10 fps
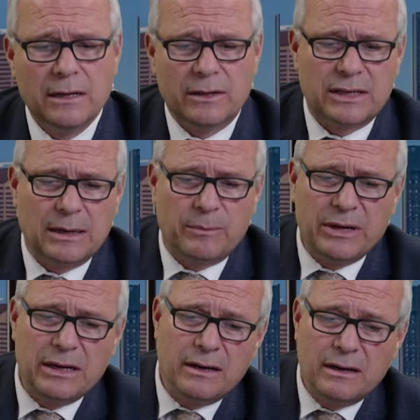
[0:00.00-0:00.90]
The
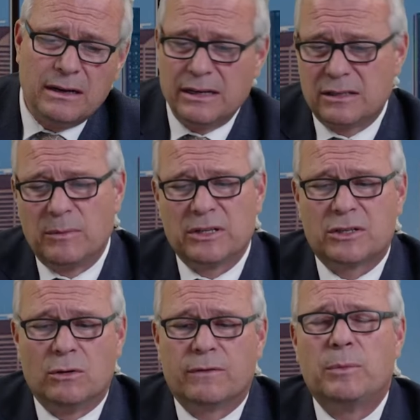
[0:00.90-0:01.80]
Stampede is a
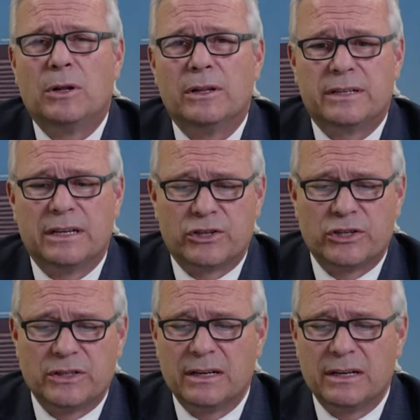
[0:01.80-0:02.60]
must-go for politicians,